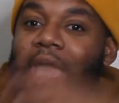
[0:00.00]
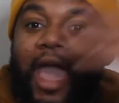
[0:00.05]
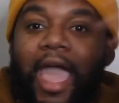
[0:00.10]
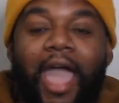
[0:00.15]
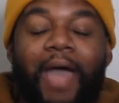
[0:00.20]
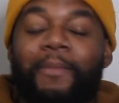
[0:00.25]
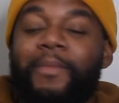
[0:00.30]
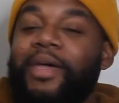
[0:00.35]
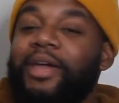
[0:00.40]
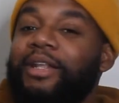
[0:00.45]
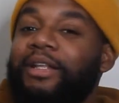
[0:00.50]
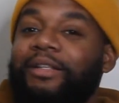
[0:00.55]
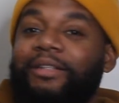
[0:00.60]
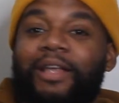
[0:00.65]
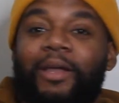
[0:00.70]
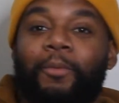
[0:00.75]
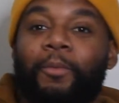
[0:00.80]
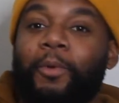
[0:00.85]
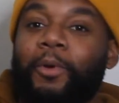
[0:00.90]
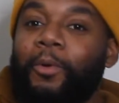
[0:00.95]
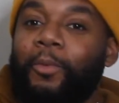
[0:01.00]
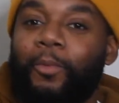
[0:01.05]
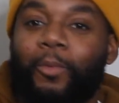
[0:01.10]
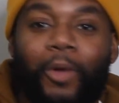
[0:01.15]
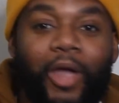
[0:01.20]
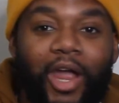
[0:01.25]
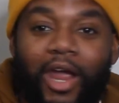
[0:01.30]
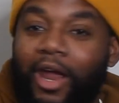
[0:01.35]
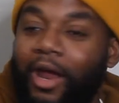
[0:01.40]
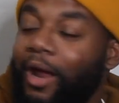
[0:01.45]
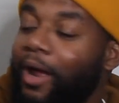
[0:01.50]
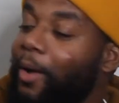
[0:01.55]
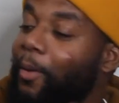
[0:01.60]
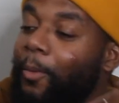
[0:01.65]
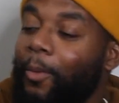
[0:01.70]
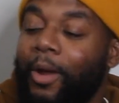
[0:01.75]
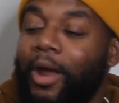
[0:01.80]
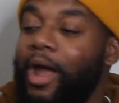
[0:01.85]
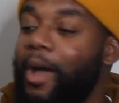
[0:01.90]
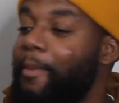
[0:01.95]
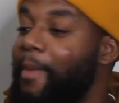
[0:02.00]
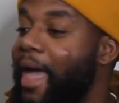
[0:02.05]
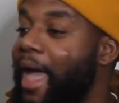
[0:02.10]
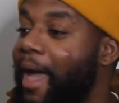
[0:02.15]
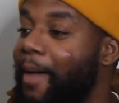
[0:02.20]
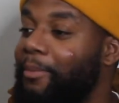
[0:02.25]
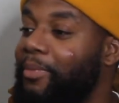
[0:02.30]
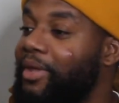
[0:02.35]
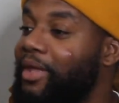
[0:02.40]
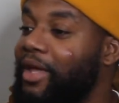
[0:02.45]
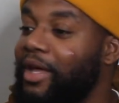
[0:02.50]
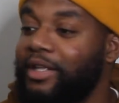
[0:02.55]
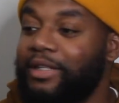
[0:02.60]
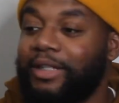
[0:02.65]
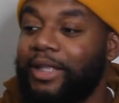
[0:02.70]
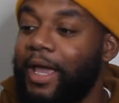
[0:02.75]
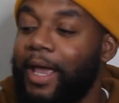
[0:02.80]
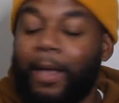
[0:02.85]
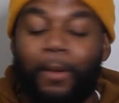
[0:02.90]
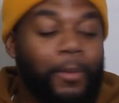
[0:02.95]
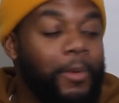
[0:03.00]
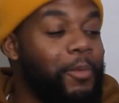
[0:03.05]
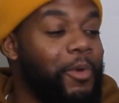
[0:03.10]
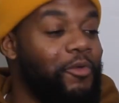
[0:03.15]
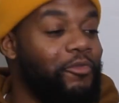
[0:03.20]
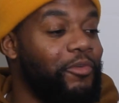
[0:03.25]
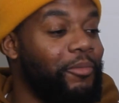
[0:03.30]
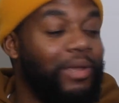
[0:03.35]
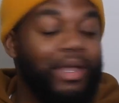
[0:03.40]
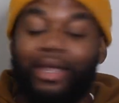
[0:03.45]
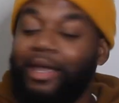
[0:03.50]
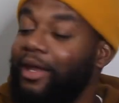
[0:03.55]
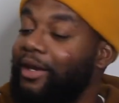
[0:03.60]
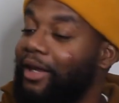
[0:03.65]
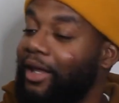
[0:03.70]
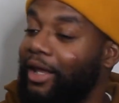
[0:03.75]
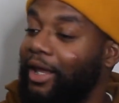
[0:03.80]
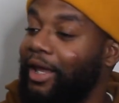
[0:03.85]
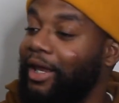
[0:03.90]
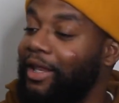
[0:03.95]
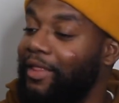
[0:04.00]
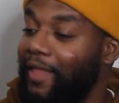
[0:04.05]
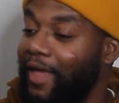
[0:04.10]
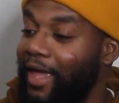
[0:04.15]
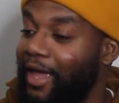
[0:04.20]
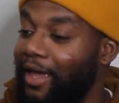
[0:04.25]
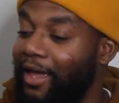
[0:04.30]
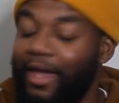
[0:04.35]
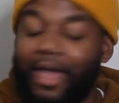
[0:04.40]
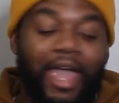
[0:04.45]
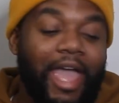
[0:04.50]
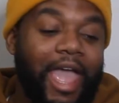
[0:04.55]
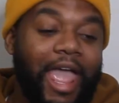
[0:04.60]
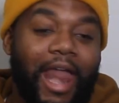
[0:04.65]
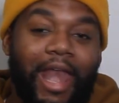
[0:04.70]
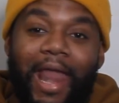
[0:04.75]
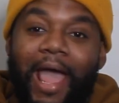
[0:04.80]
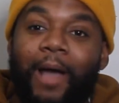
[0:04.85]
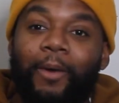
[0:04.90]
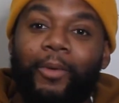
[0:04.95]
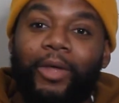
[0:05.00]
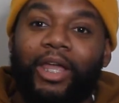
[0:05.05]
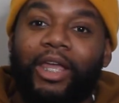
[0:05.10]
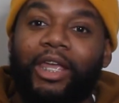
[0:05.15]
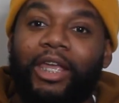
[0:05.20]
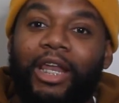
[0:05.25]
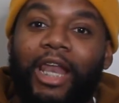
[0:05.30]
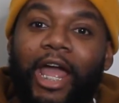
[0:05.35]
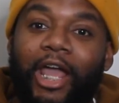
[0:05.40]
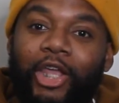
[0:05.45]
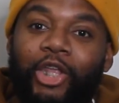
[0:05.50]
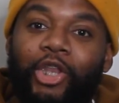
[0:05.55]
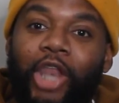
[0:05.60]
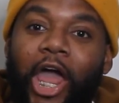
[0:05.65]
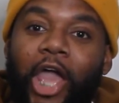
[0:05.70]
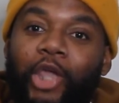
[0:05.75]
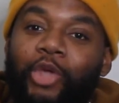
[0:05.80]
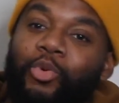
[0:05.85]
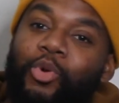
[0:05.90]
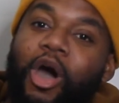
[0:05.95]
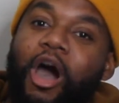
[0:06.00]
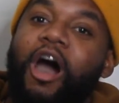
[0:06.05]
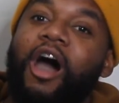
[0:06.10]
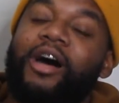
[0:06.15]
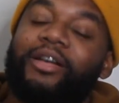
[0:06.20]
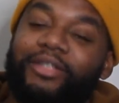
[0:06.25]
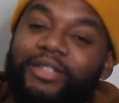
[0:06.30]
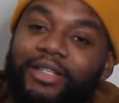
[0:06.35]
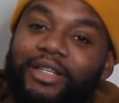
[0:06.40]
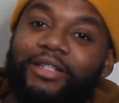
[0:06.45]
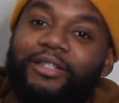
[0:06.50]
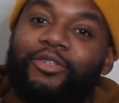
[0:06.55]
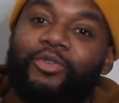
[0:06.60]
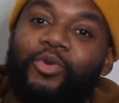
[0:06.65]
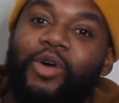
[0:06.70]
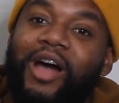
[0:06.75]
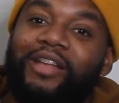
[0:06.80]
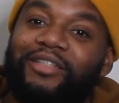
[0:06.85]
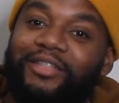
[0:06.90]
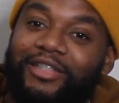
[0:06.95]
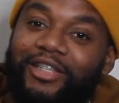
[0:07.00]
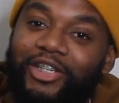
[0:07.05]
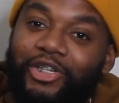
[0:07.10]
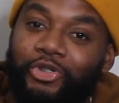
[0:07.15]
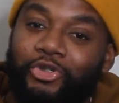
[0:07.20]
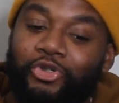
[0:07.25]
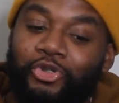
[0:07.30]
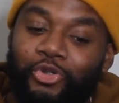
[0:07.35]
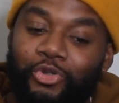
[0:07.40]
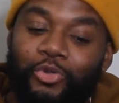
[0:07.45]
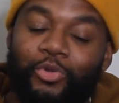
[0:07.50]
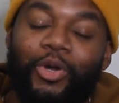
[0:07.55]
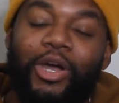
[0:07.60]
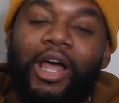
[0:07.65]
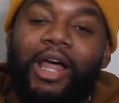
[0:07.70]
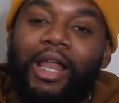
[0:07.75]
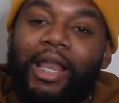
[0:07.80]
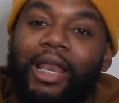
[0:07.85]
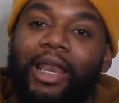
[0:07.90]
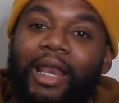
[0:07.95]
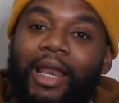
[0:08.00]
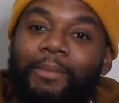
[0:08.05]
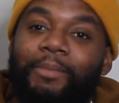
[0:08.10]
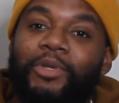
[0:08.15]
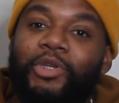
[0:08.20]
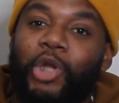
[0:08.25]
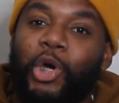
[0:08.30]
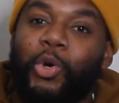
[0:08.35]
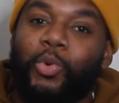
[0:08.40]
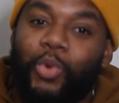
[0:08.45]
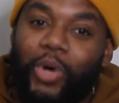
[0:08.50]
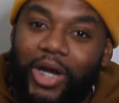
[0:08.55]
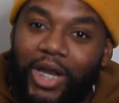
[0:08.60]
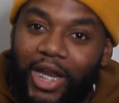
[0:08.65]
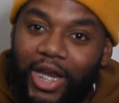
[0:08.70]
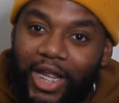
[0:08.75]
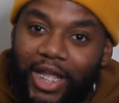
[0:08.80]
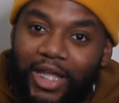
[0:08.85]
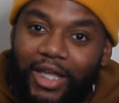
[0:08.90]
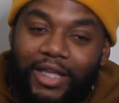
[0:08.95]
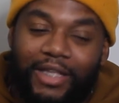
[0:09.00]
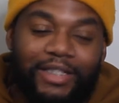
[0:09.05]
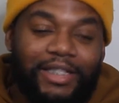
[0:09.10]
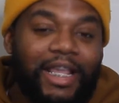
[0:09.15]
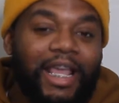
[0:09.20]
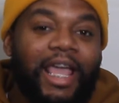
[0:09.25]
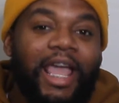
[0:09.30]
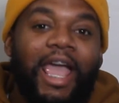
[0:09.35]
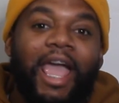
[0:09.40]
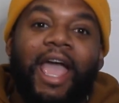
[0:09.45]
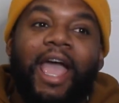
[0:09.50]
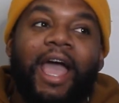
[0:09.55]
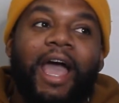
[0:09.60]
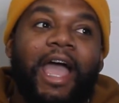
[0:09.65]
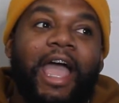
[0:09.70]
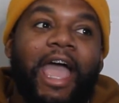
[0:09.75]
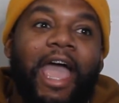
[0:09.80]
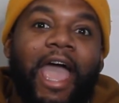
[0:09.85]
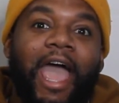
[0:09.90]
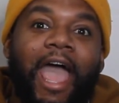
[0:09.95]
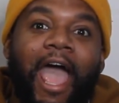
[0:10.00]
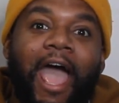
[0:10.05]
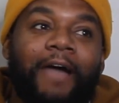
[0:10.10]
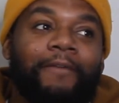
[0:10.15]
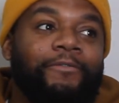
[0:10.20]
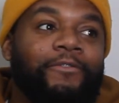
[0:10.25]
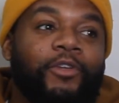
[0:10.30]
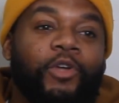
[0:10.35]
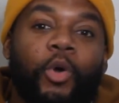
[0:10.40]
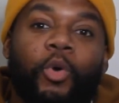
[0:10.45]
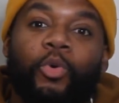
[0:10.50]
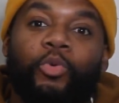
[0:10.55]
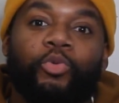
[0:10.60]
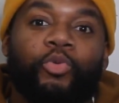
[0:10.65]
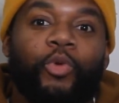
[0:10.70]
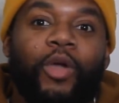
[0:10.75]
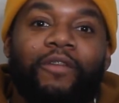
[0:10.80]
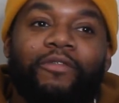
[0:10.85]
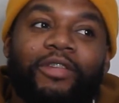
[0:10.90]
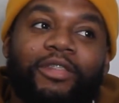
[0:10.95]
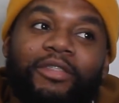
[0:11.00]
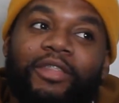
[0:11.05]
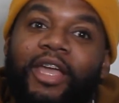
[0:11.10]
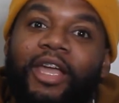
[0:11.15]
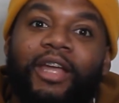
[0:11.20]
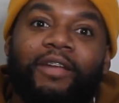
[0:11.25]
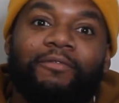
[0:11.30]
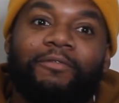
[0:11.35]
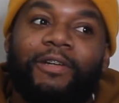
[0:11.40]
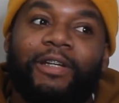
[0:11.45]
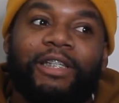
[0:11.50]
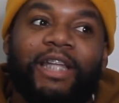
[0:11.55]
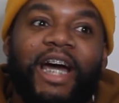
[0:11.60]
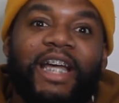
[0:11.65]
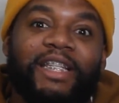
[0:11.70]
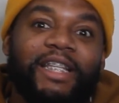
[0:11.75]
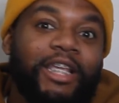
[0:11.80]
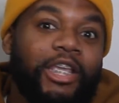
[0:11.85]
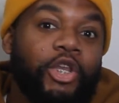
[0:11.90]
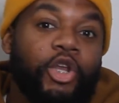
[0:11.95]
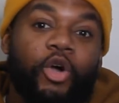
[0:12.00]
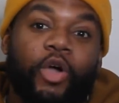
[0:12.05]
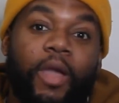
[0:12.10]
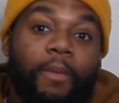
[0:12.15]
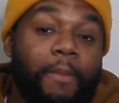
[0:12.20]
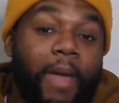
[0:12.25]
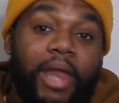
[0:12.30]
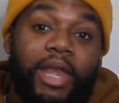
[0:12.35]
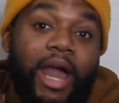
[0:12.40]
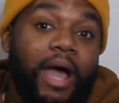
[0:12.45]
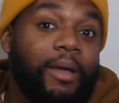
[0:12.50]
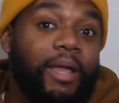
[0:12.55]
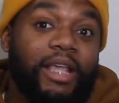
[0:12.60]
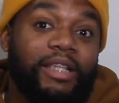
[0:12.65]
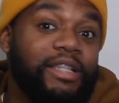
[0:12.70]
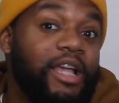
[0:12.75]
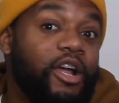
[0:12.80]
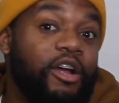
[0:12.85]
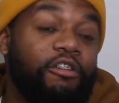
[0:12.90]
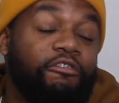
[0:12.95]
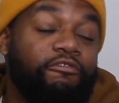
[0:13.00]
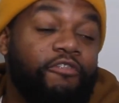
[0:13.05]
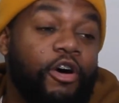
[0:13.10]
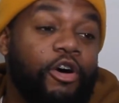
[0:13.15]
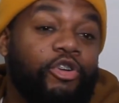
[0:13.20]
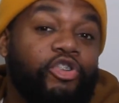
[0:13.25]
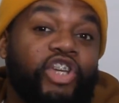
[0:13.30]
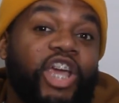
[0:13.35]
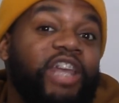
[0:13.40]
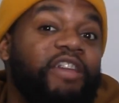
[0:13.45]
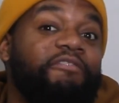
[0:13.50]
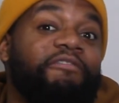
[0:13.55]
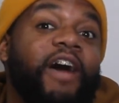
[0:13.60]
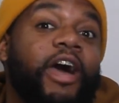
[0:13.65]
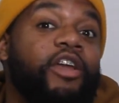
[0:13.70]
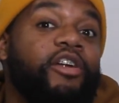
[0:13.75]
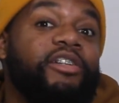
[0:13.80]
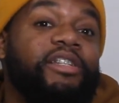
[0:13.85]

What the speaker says: help me understand where I'm at, because like we went from here to here to there, and now we're here, like you caused this issue, let me know what it is. After going through everything and realizing, you know, it's not her fault, she had to find